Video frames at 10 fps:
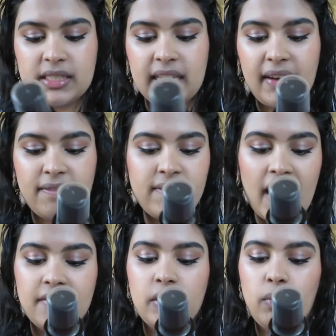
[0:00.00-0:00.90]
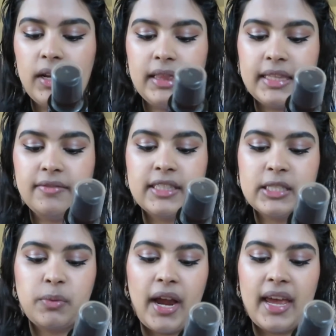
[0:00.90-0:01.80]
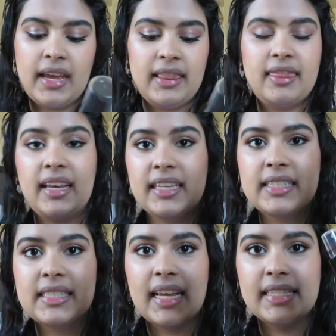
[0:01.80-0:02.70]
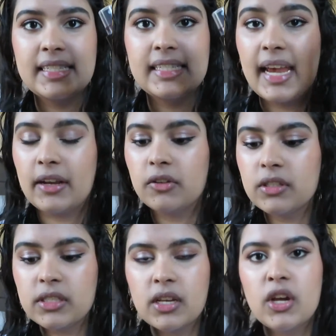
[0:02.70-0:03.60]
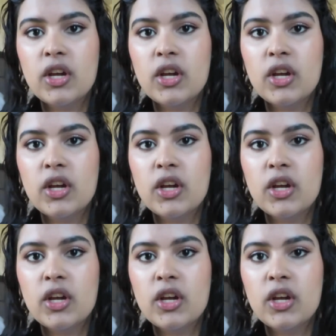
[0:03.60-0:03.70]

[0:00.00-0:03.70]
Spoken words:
It's like a 5-in-1 leave-in spray. It thickens and detangles.